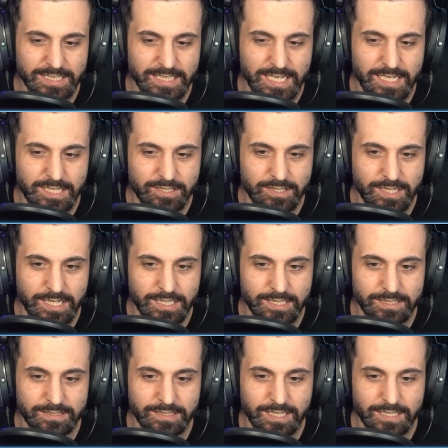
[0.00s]
now
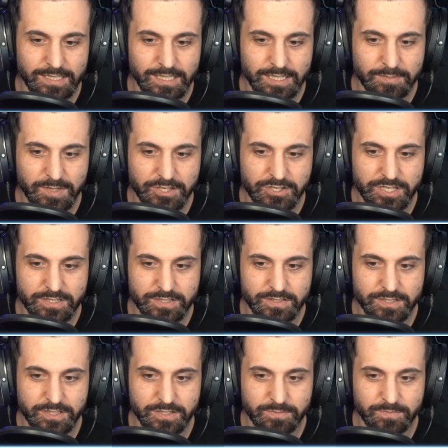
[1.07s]
I like my
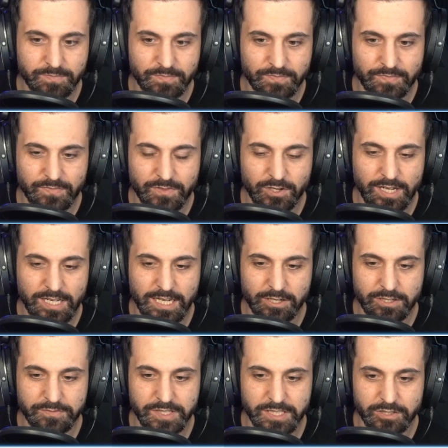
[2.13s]
chances here. Though I
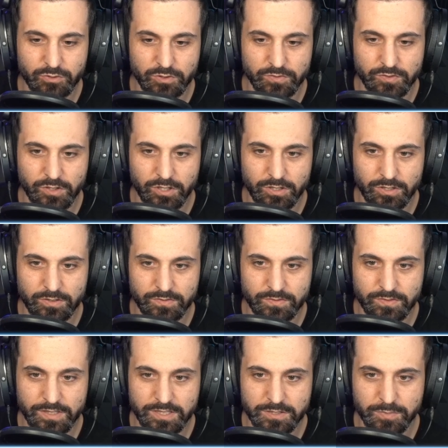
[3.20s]
don't even need to
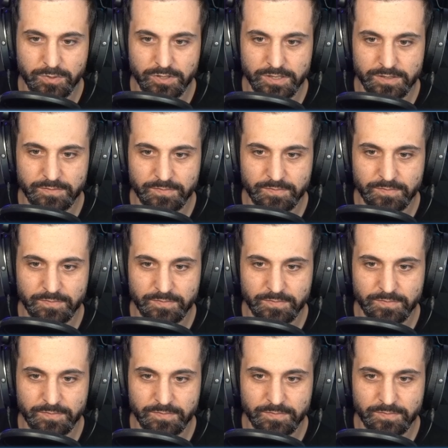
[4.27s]
evolve at this point.